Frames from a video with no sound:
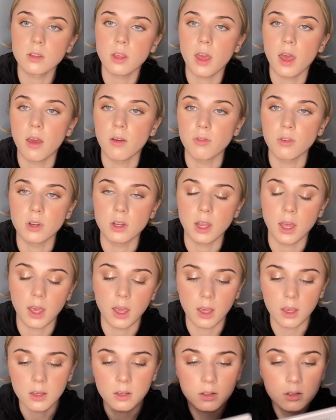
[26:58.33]

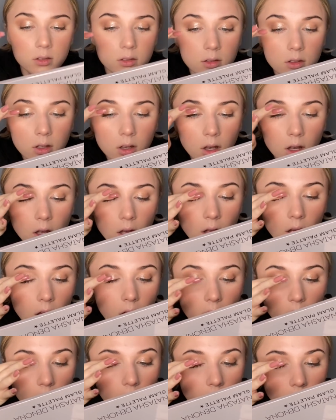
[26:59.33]
everyday
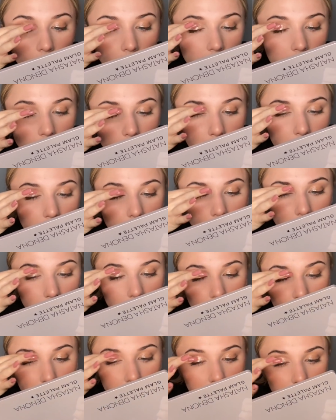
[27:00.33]
look. I'm really
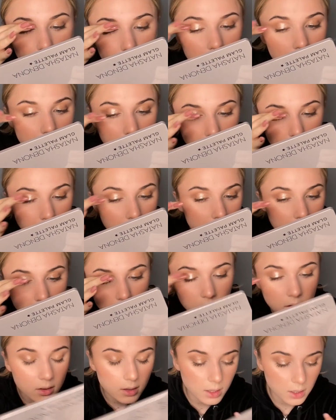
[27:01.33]
not feeling
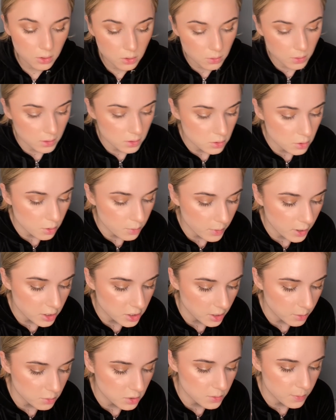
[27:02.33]
like doing too much.
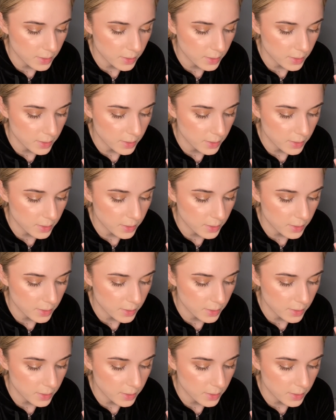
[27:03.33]
I'm just